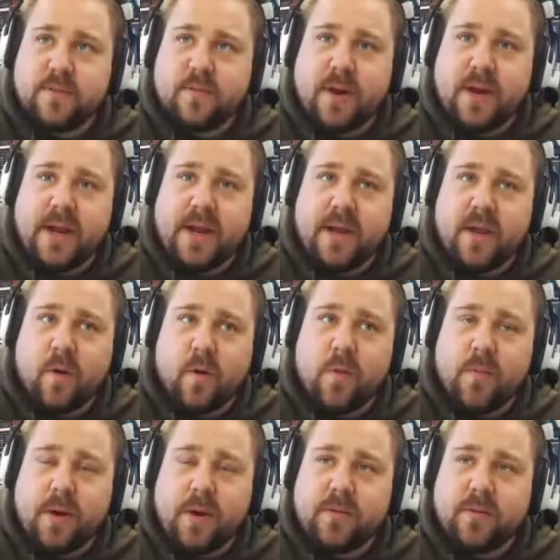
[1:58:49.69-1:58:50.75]
we
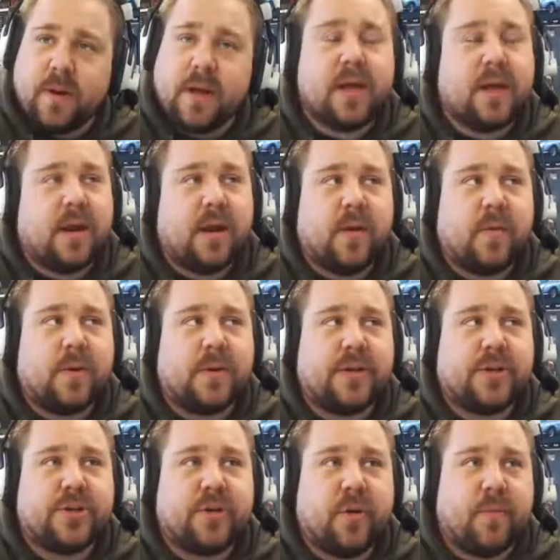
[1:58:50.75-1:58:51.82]

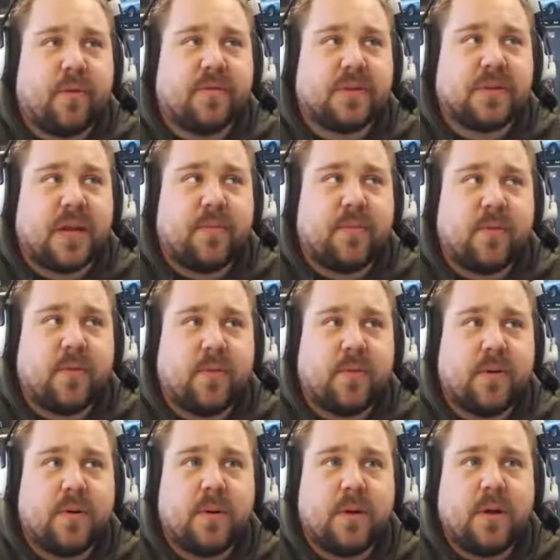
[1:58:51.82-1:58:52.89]
did shoot him off the table.
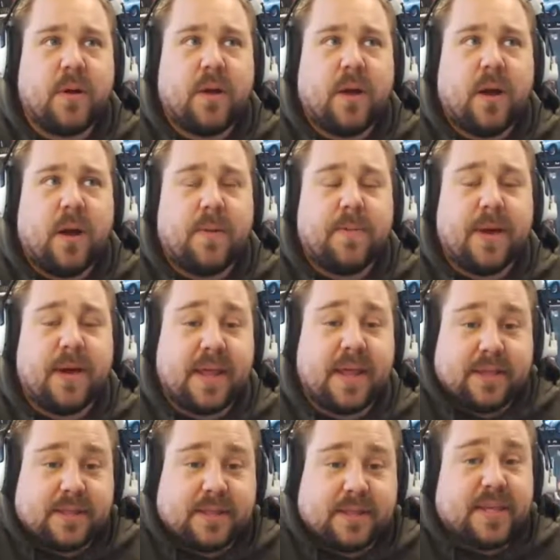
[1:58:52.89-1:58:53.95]
And
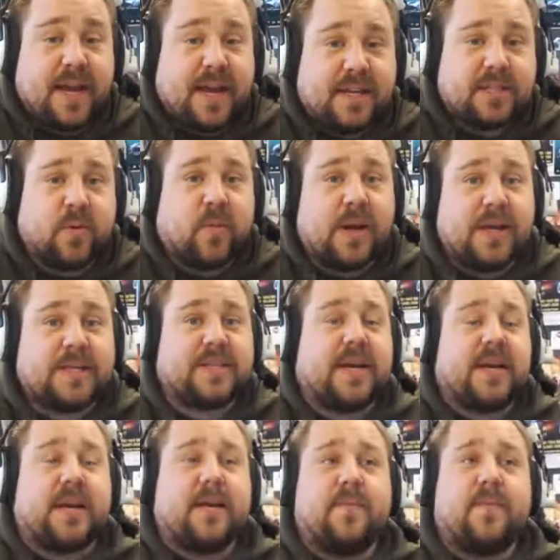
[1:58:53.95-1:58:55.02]
that is the way to
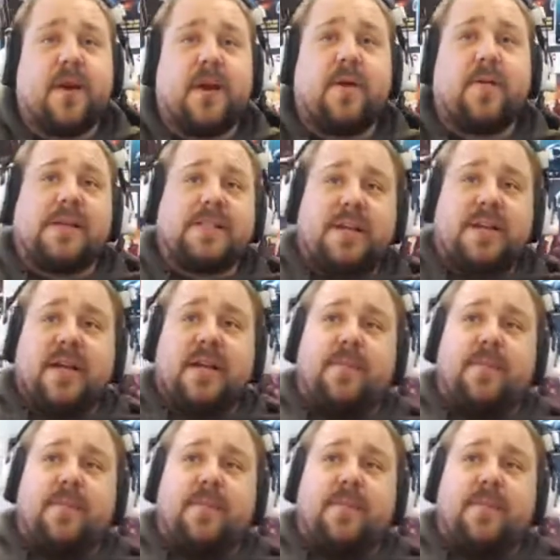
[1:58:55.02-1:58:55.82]
kill him. The only way to kill